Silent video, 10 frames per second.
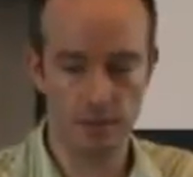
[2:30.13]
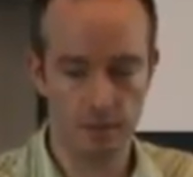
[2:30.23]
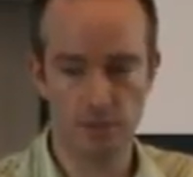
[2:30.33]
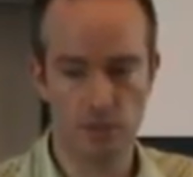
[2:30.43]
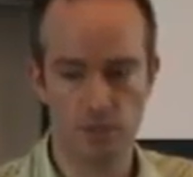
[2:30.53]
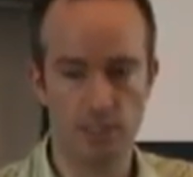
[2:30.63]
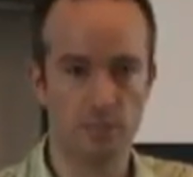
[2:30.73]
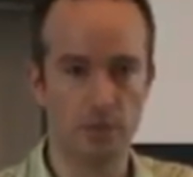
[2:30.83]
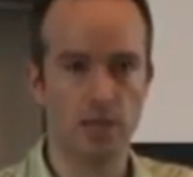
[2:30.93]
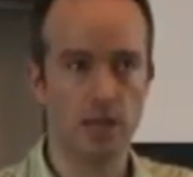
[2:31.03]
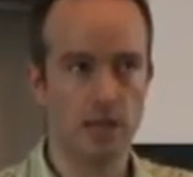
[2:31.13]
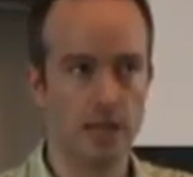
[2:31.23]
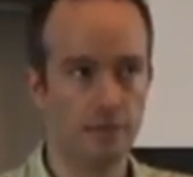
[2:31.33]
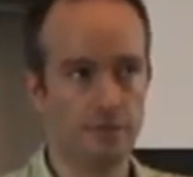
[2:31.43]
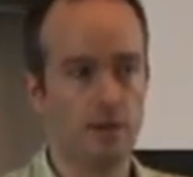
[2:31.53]
specialties, but
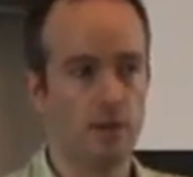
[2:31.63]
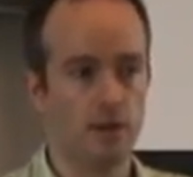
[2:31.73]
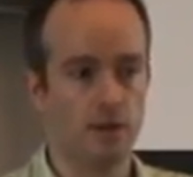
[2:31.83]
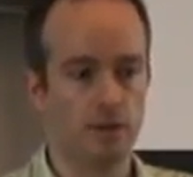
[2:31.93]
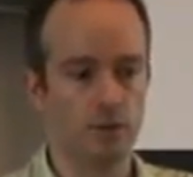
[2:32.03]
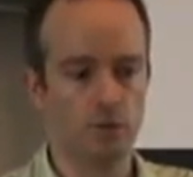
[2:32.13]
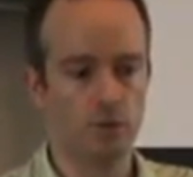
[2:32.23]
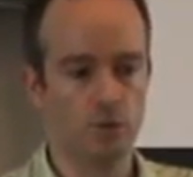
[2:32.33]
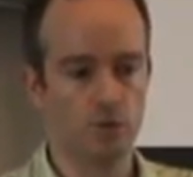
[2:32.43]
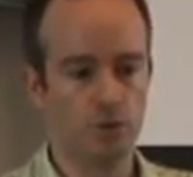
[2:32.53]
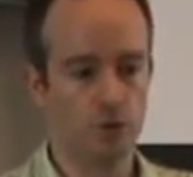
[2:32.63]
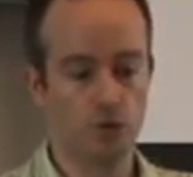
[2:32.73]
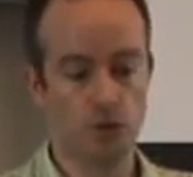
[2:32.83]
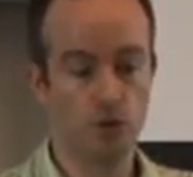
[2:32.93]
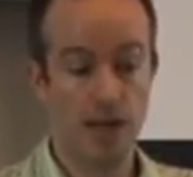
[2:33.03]
if
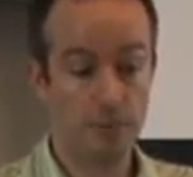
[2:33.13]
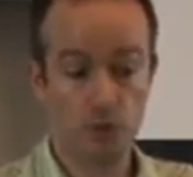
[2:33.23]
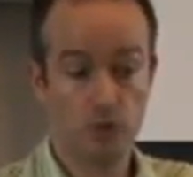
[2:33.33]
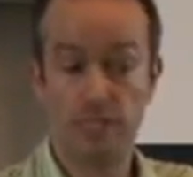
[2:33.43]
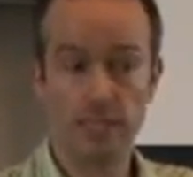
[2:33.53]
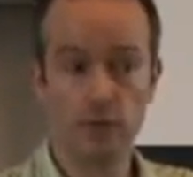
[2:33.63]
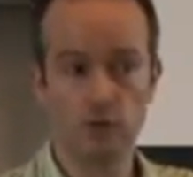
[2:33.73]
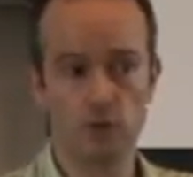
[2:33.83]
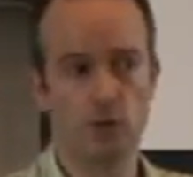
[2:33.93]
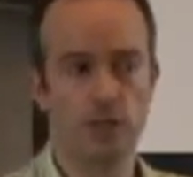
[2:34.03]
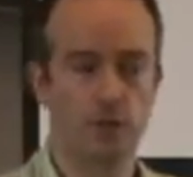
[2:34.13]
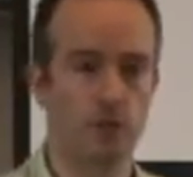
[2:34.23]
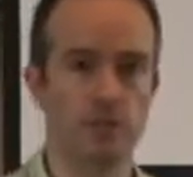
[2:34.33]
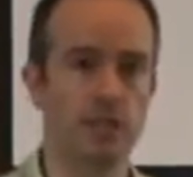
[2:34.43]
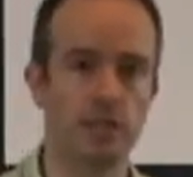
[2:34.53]
you absolutely need those trains
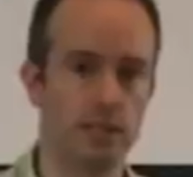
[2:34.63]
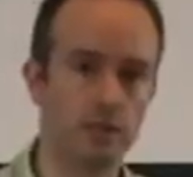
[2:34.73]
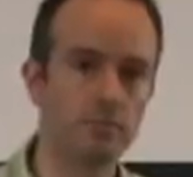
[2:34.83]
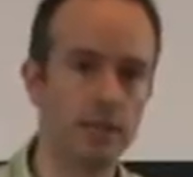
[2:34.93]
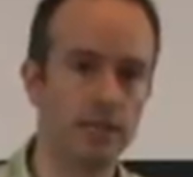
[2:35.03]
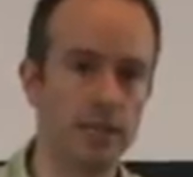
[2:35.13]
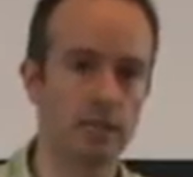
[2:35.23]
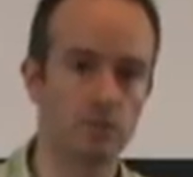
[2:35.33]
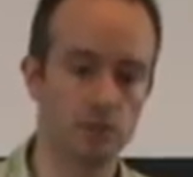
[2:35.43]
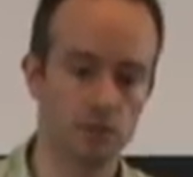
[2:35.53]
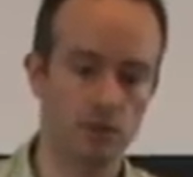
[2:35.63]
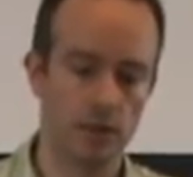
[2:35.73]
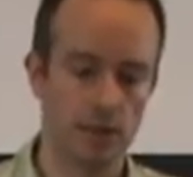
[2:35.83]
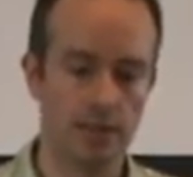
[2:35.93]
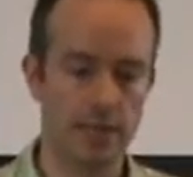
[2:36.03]
for, say, the Olympic Games,
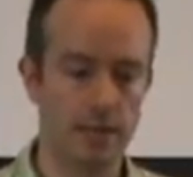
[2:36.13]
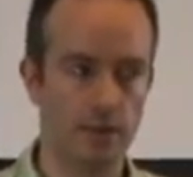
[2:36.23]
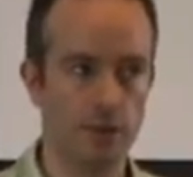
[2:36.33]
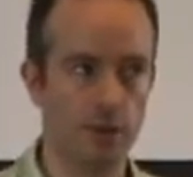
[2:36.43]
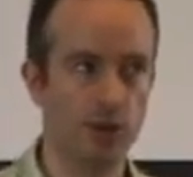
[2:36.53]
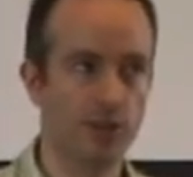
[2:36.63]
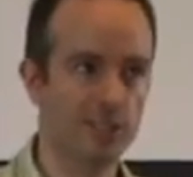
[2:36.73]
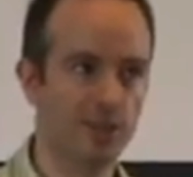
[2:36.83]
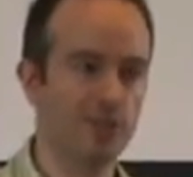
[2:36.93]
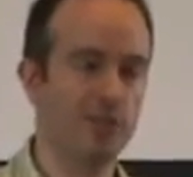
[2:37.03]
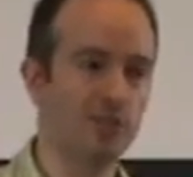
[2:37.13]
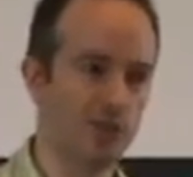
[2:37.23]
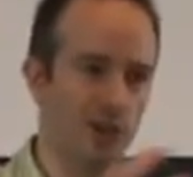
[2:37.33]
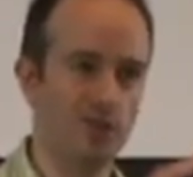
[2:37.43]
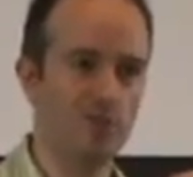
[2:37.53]
then the consequences
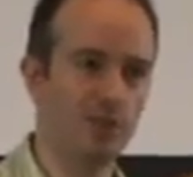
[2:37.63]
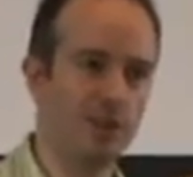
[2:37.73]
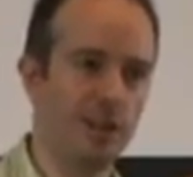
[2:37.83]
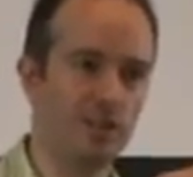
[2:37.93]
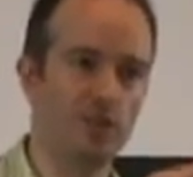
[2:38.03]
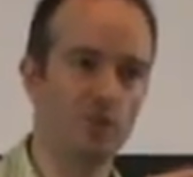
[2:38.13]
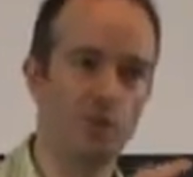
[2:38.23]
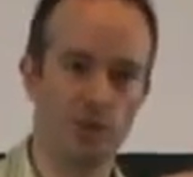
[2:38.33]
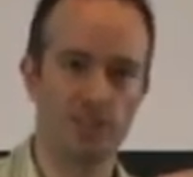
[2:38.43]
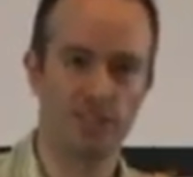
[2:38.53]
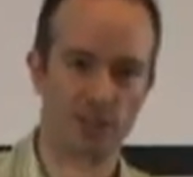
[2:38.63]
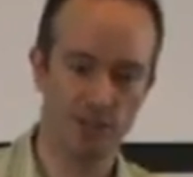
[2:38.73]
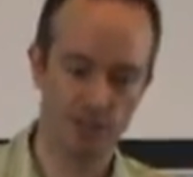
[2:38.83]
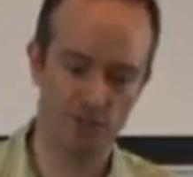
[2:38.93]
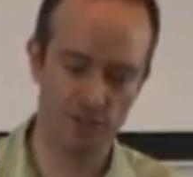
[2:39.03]
to the government are actually worse than the
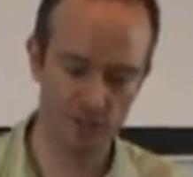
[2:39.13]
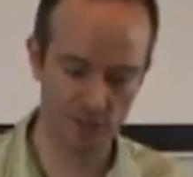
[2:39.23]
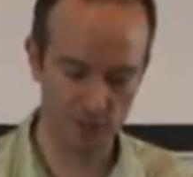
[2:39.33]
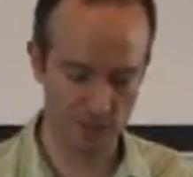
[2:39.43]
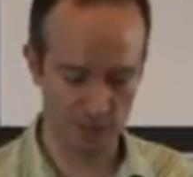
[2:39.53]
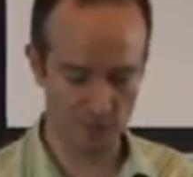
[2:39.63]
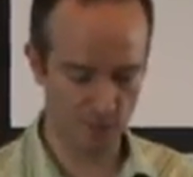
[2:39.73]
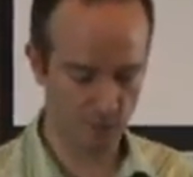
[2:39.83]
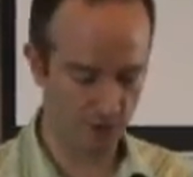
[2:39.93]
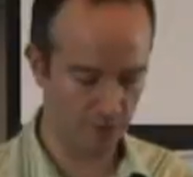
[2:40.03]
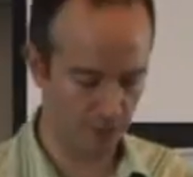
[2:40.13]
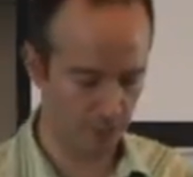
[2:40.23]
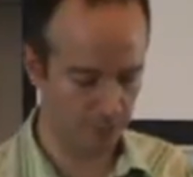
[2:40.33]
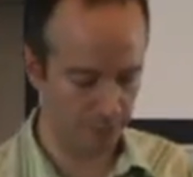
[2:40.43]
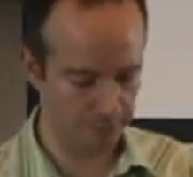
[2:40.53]
consequences to the private
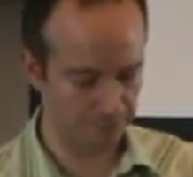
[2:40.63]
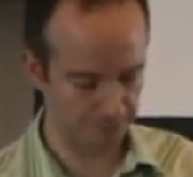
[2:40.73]
company.